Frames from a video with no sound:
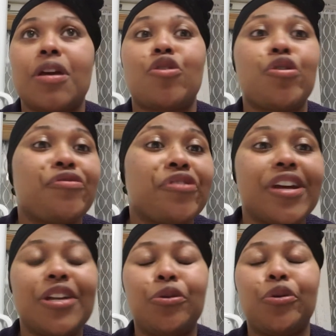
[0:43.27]

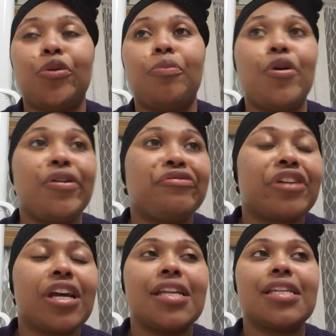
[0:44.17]
girlfriend or your
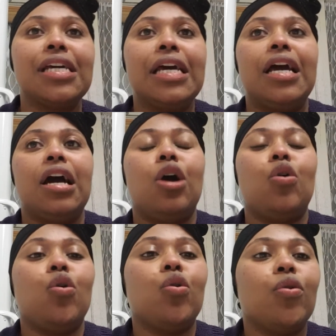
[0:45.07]
boyfriend
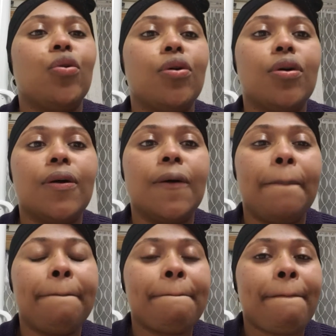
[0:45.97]
or
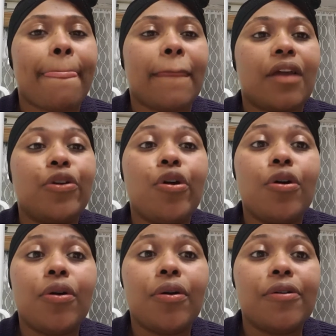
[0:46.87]

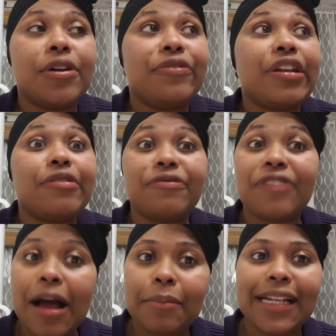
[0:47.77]
your even
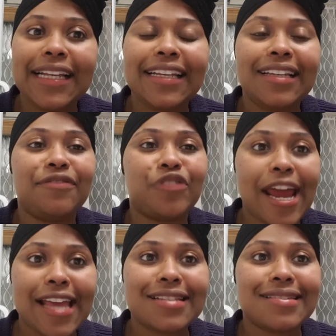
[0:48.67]
family,
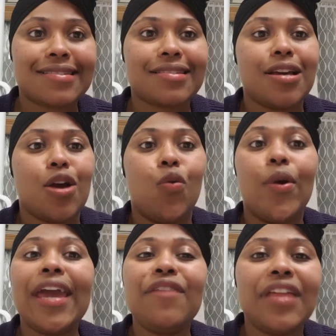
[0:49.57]
friends,
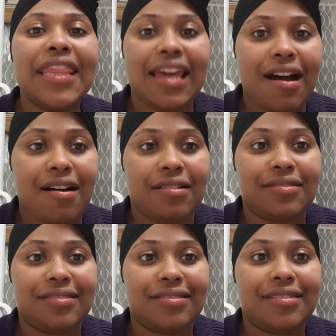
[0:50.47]
whoever they are,
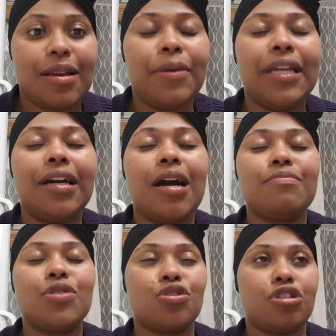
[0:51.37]
somebody
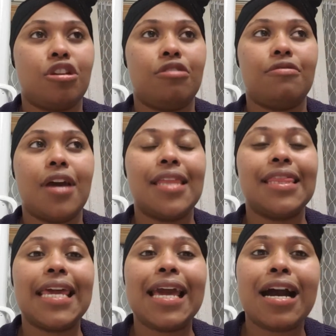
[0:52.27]
comes to you and
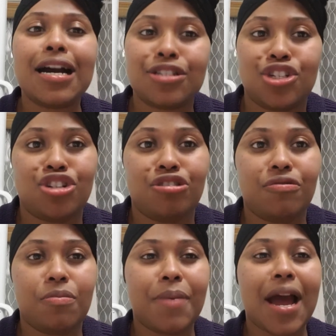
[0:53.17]
they hurt
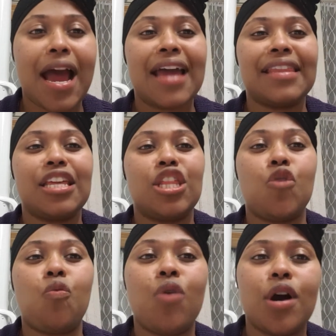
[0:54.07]
you by either their
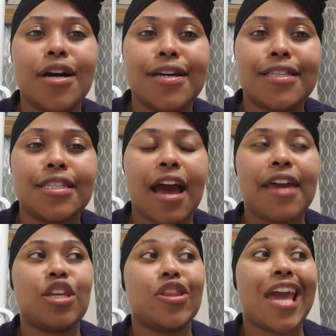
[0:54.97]
words,
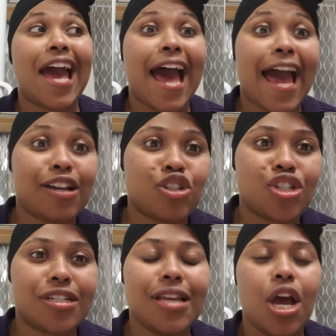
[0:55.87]
either their
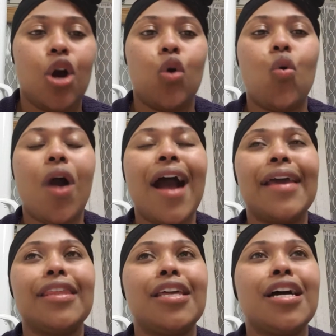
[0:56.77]
action, or
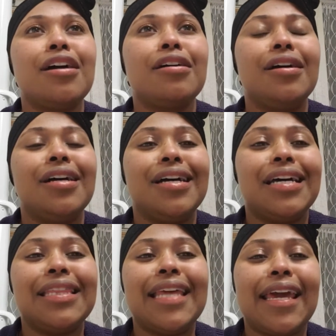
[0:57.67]
either
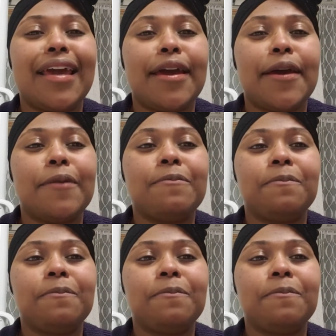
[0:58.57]
their...